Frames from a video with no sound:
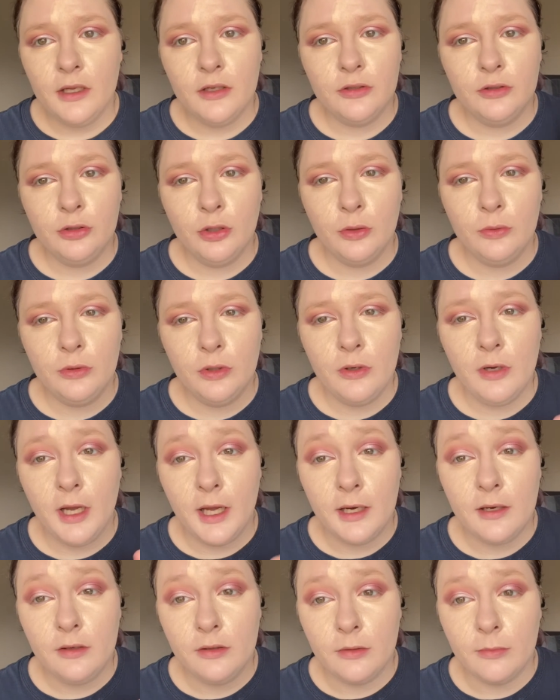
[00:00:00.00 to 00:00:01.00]
don't know how
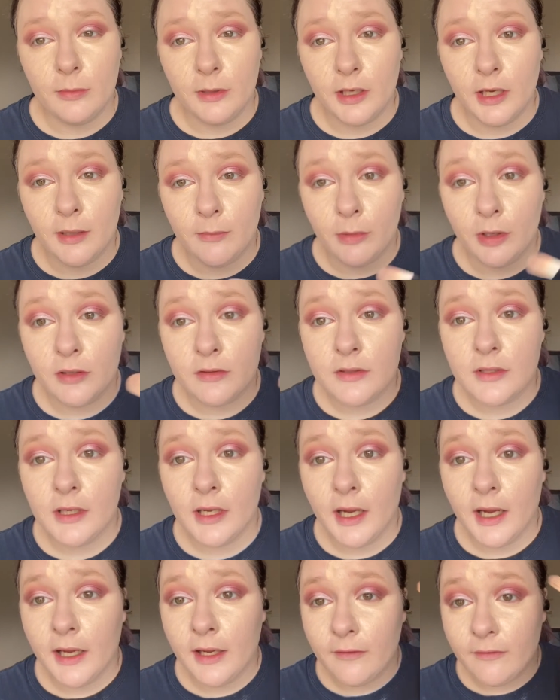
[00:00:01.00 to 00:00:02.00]
to do my eyebrows.
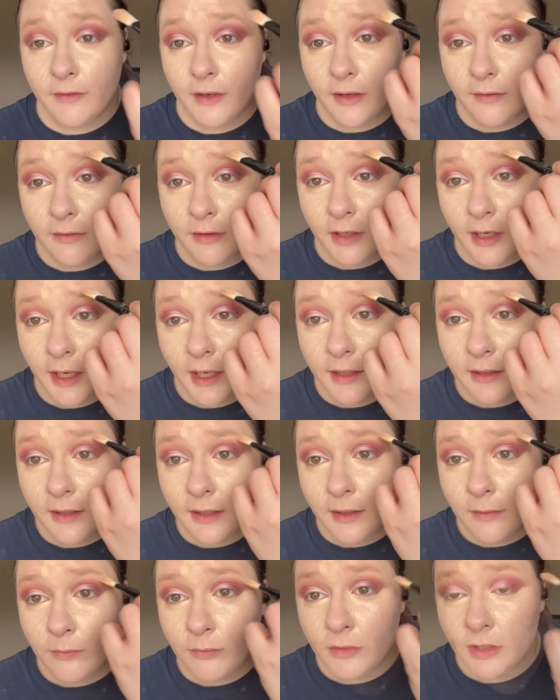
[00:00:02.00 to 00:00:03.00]
I have never had
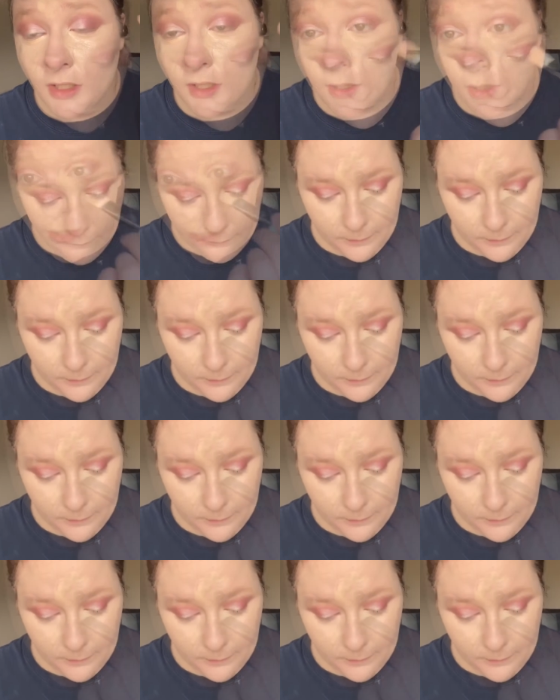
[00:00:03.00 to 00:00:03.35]
them done.